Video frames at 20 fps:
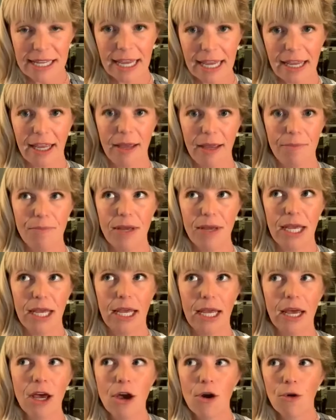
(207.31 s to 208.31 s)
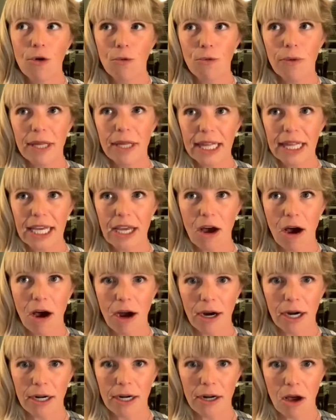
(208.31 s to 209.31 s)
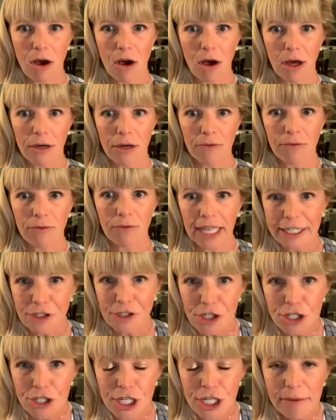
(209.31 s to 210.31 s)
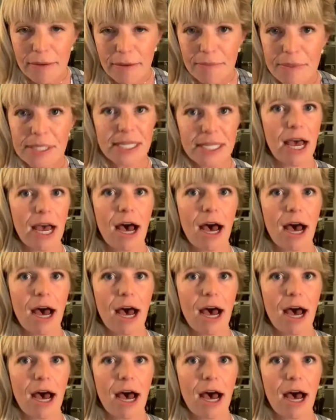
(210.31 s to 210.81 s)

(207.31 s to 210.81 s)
It can be really hard on relationships.